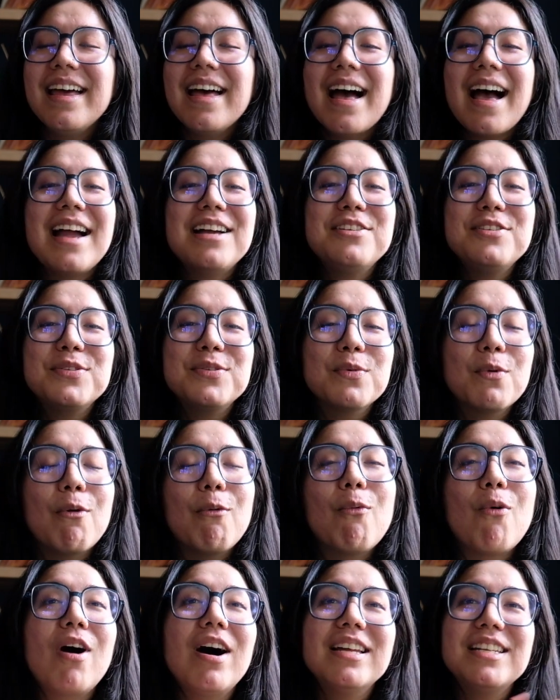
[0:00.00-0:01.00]
I just
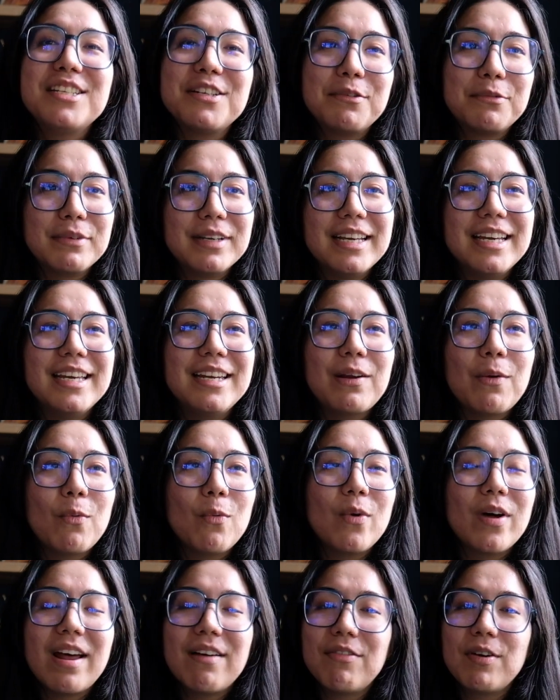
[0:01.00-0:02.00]
want to read
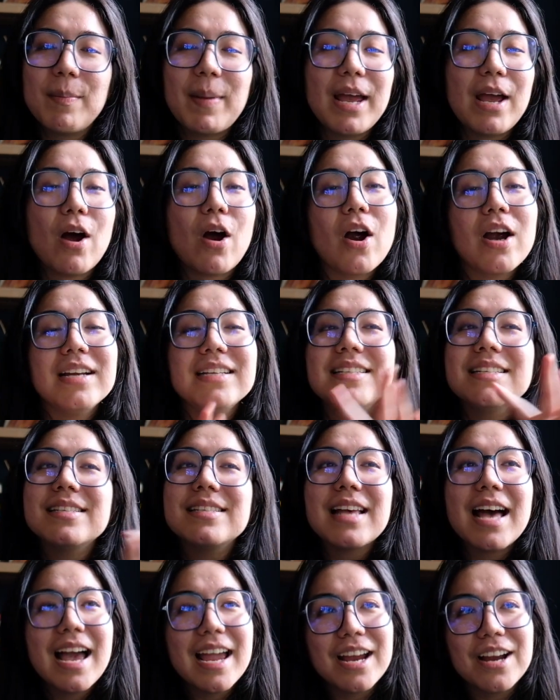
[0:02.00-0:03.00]
whatever my heart
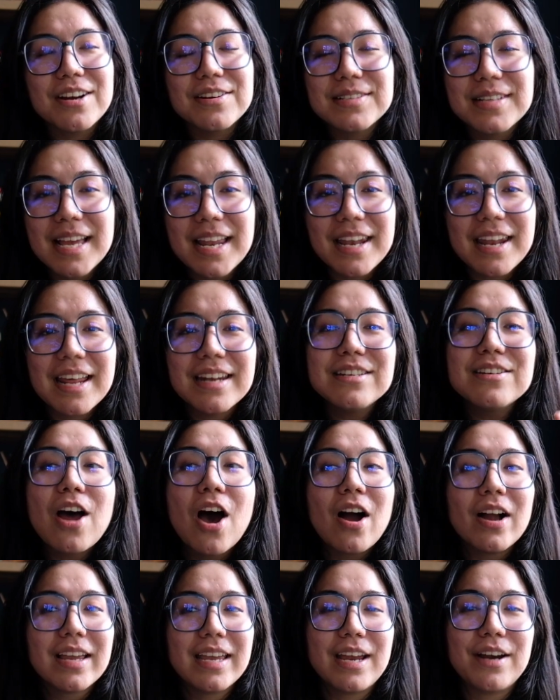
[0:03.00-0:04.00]
desires and
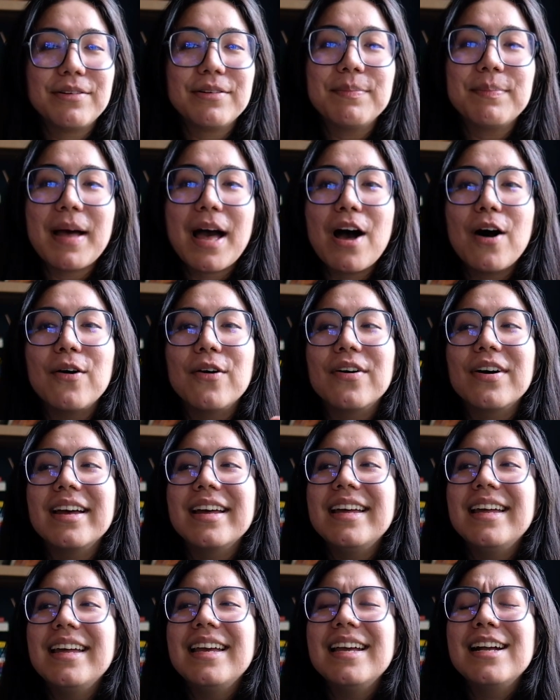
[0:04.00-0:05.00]
not care about
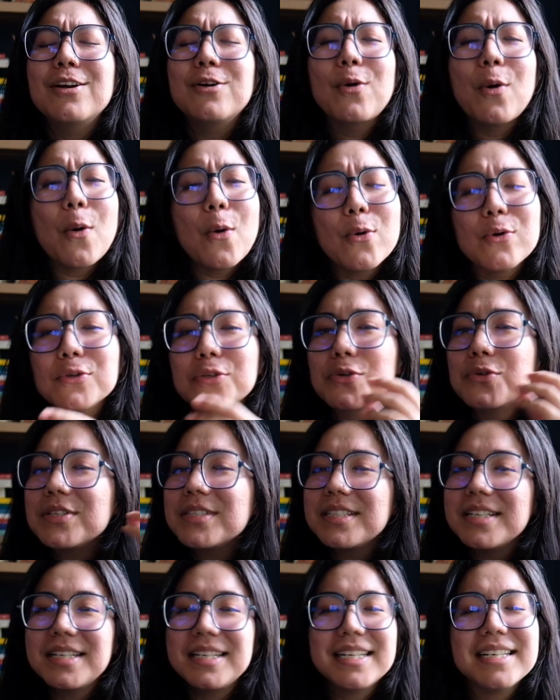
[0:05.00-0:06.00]
goals or
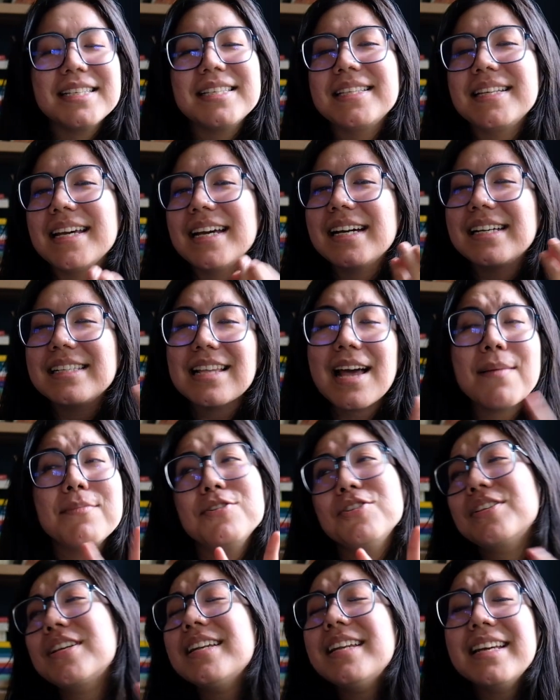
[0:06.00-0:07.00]
statistics. I'm
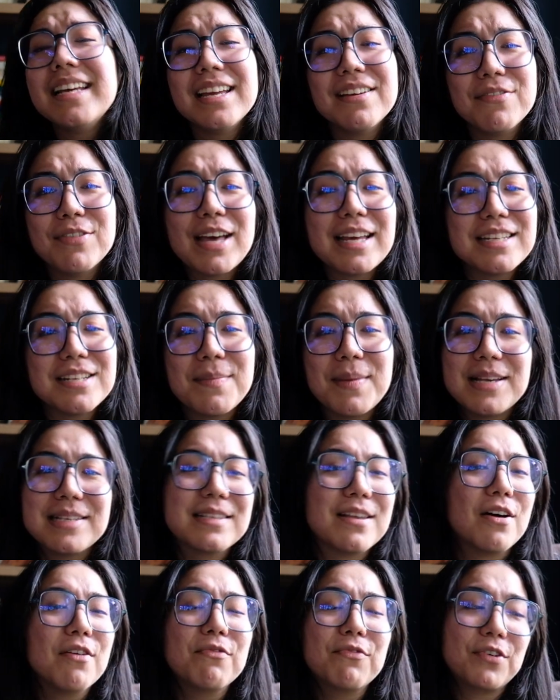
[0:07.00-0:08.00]
just gonna give that to
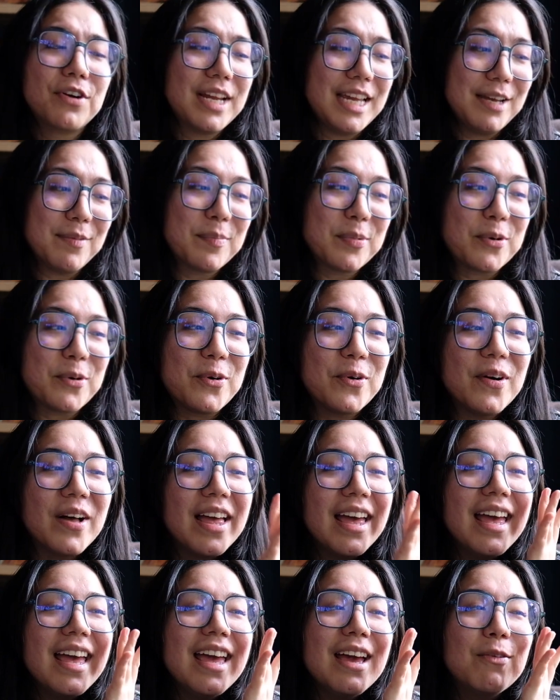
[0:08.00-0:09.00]
myself for April,
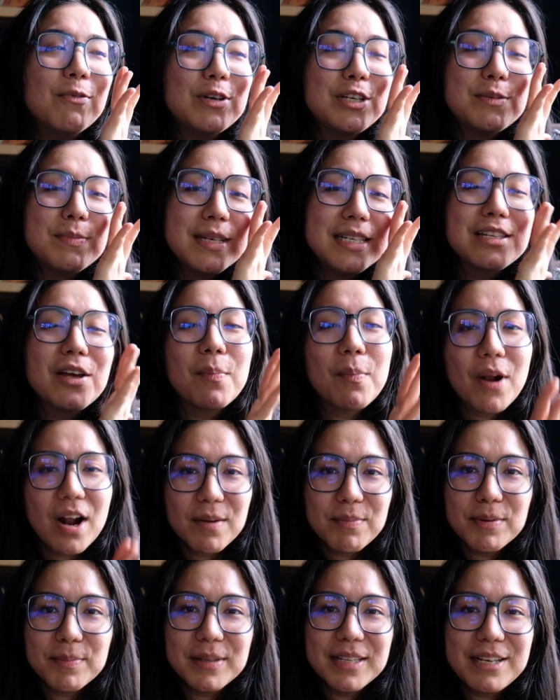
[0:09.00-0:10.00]
which means I'll
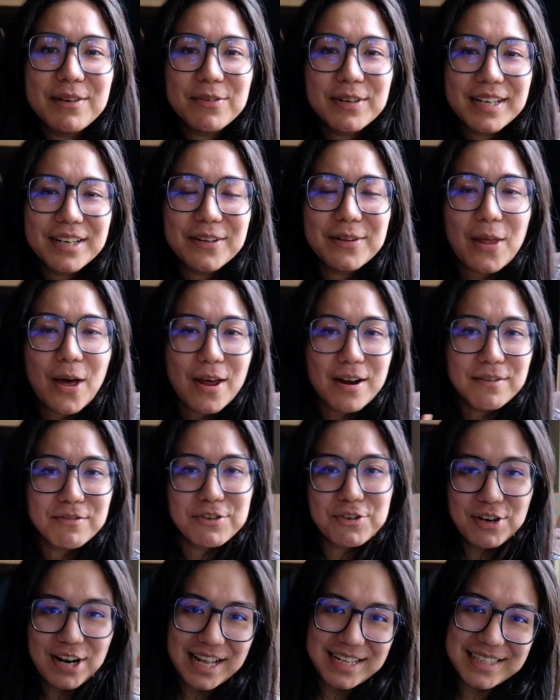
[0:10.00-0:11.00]
probably read a lot of
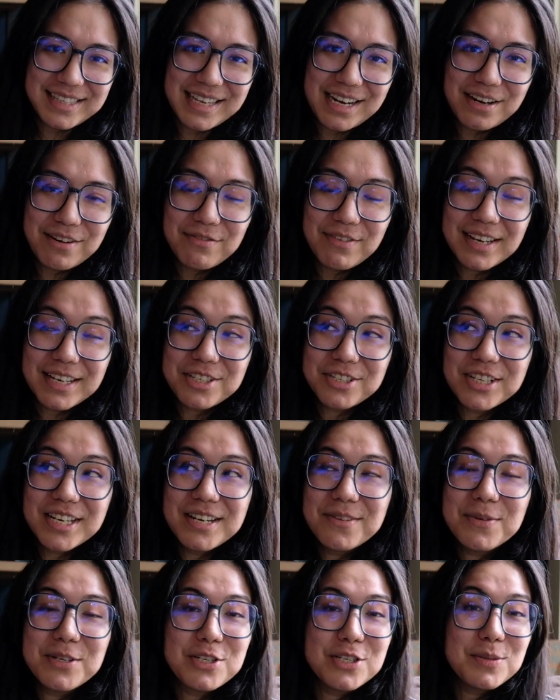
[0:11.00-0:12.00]
translated
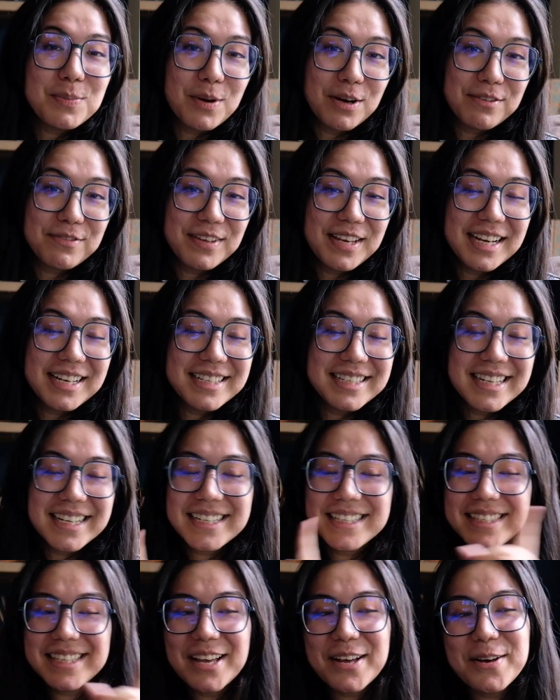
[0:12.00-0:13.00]
fiction, which is perfect.
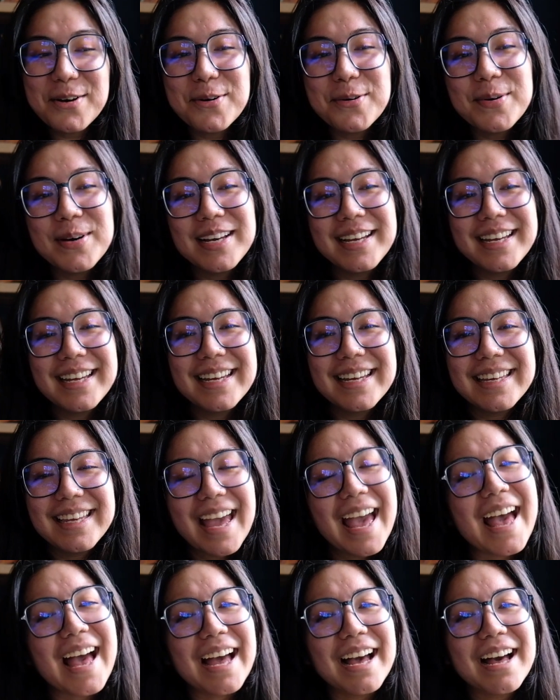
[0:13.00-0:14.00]
So
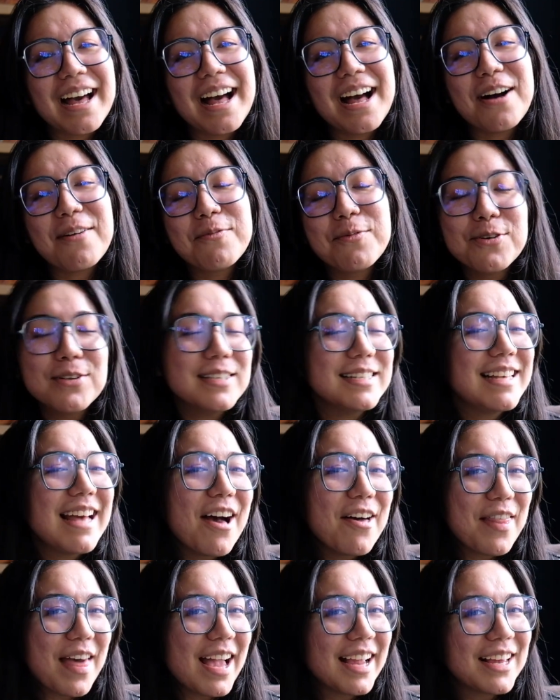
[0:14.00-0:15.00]
yeah, we'll see
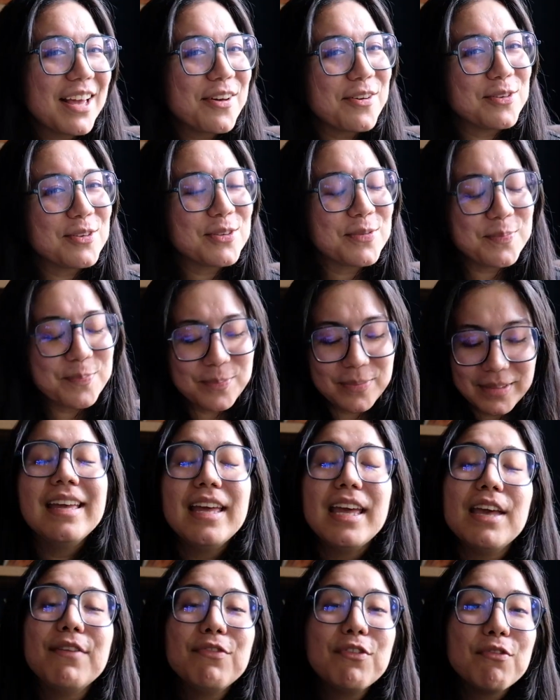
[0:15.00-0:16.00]
how that goes.
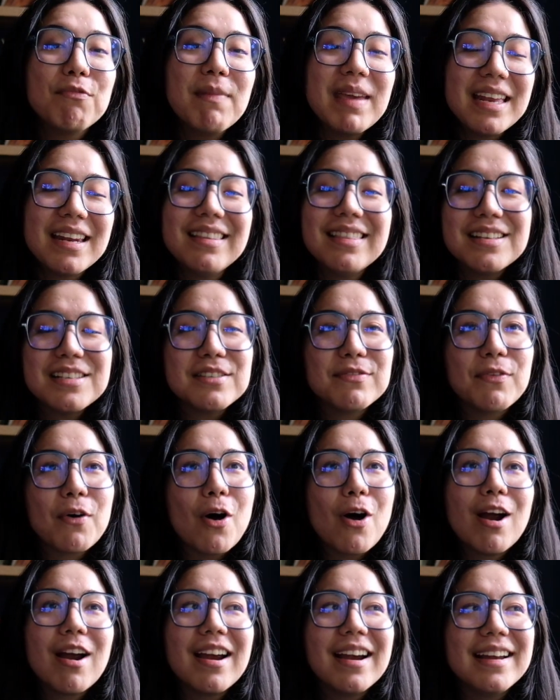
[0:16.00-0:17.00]
If you've made it this
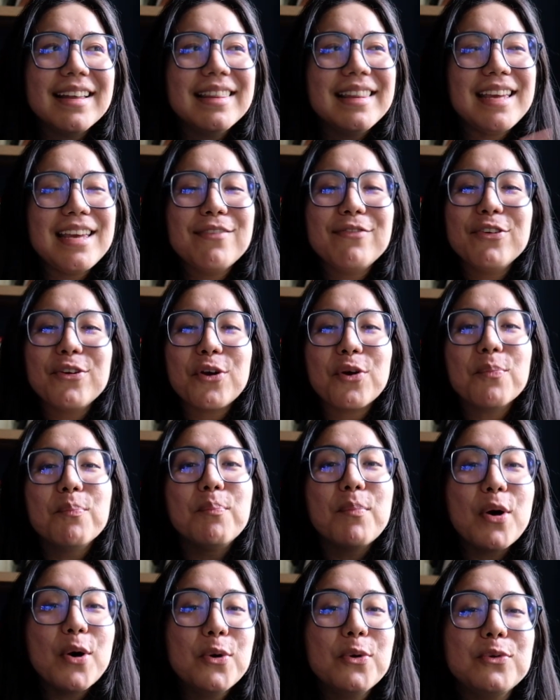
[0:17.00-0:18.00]
far, leave your
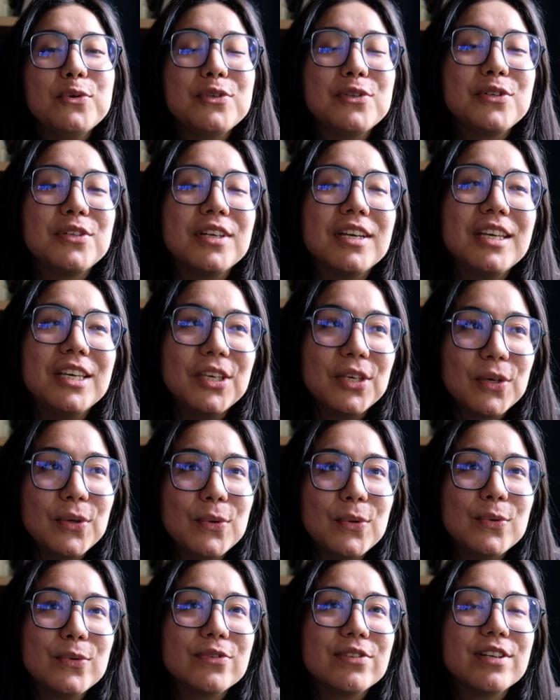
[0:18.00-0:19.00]
most
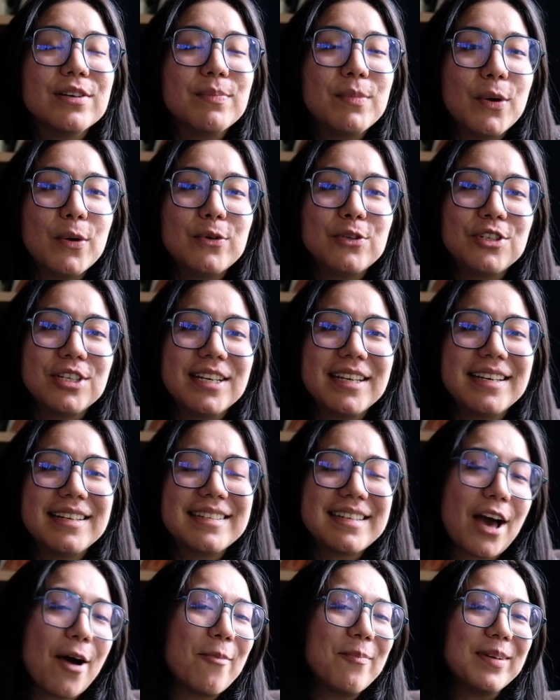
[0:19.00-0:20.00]
used emoji
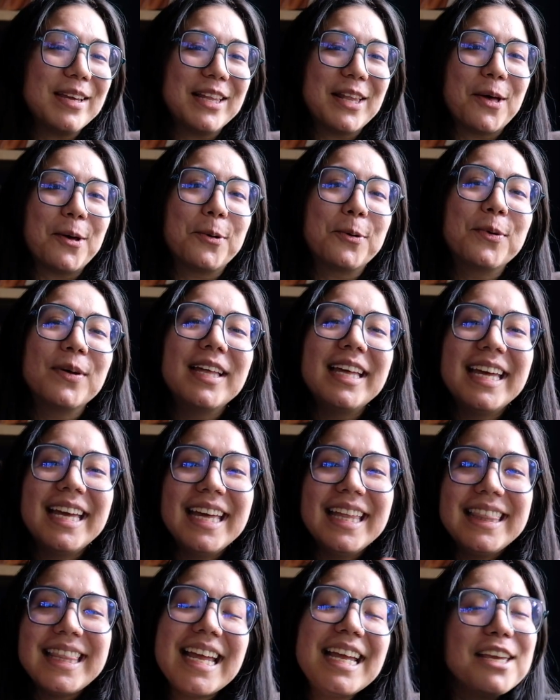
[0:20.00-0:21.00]
down below.
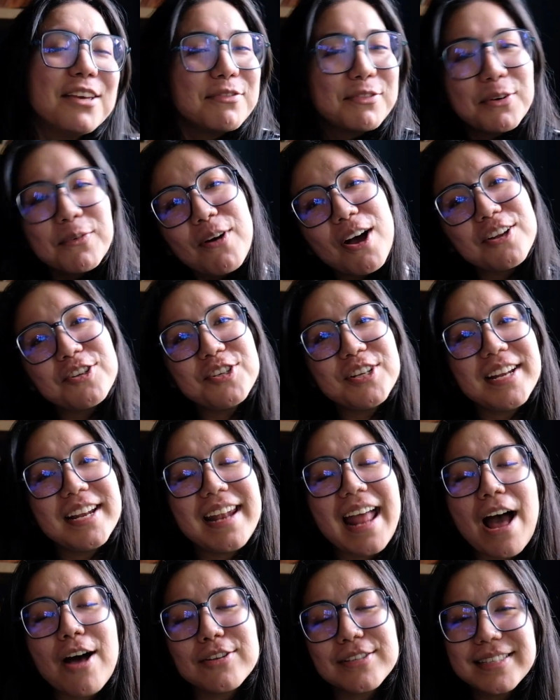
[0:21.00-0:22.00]
Thank you for watching, and
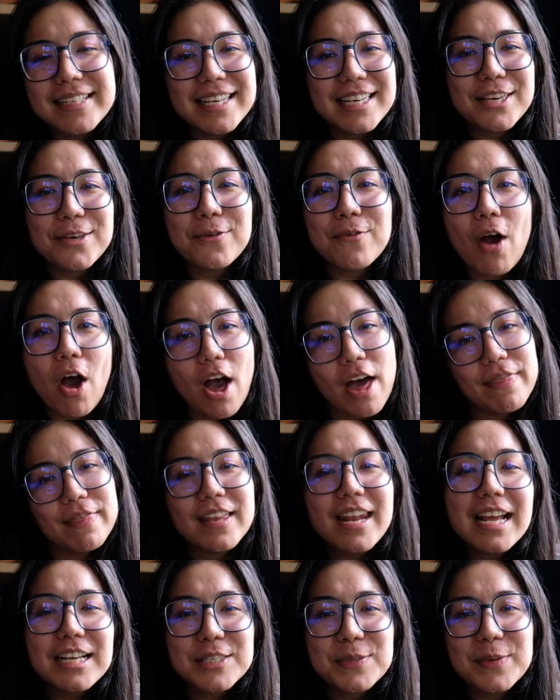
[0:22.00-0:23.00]
I'll see you on the
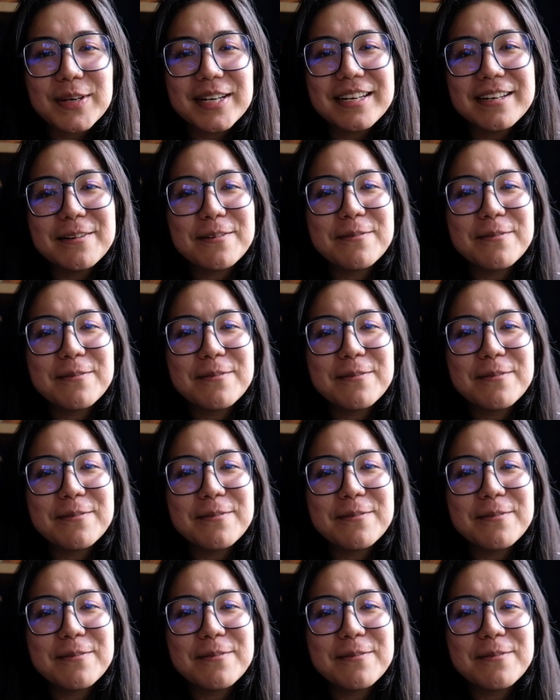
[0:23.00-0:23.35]
next one.